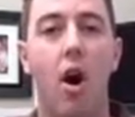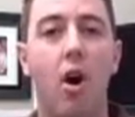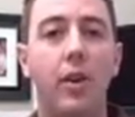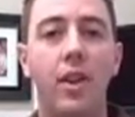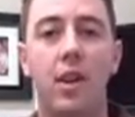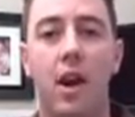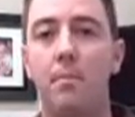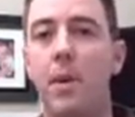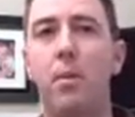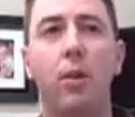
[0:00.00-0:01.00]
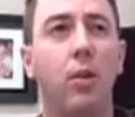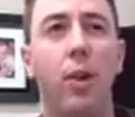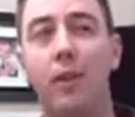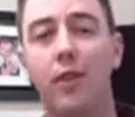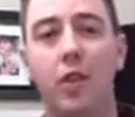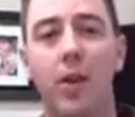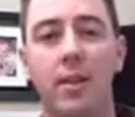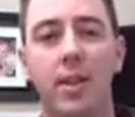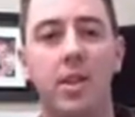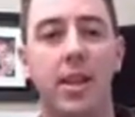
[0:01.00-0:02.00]
that are already done. People
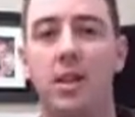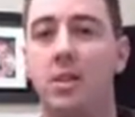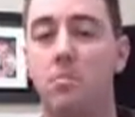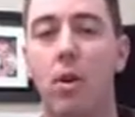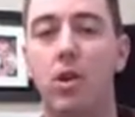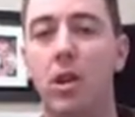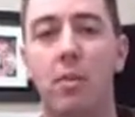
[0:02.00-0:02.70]
love to create these things.